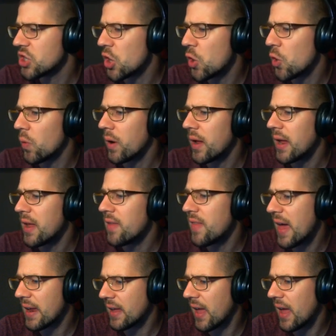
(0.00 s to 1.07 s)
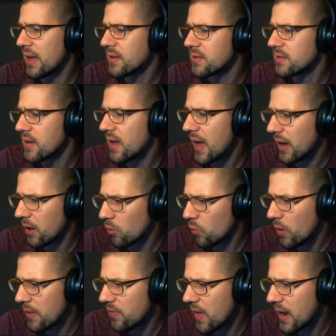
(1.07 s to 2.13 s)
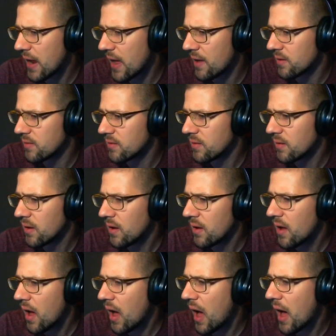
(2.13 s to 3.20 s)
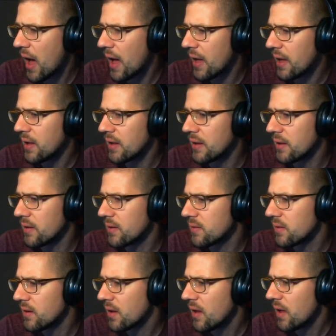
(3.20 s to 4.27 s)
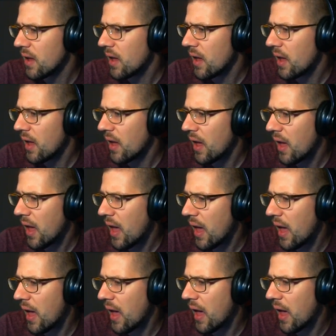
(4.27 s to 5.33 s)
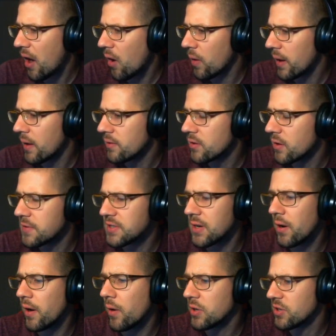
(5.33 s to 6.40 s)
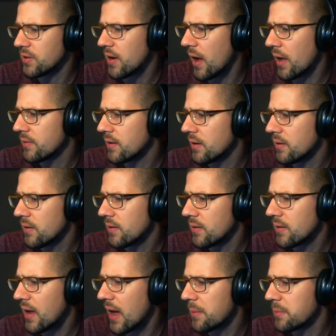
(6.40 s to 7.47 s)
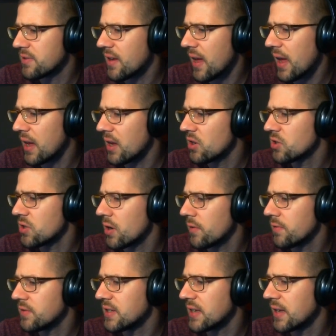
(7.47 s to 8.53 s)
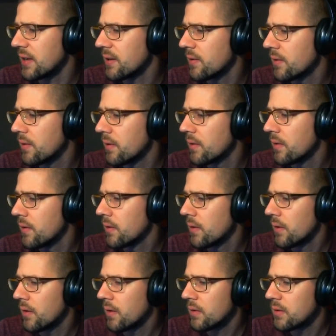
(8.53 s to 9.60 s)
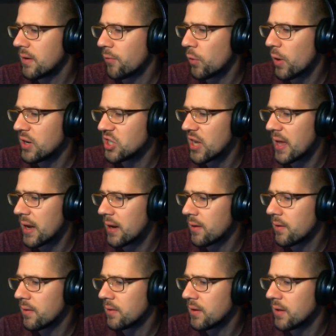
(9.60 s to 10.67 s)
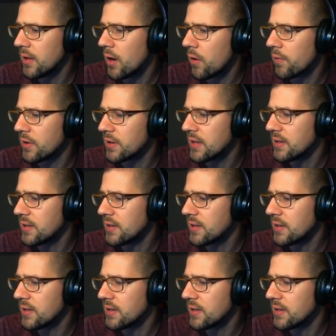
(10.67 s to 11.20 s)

So in that case, I can write that as I is area, surface area, which is constant, times h of t differentiated, d over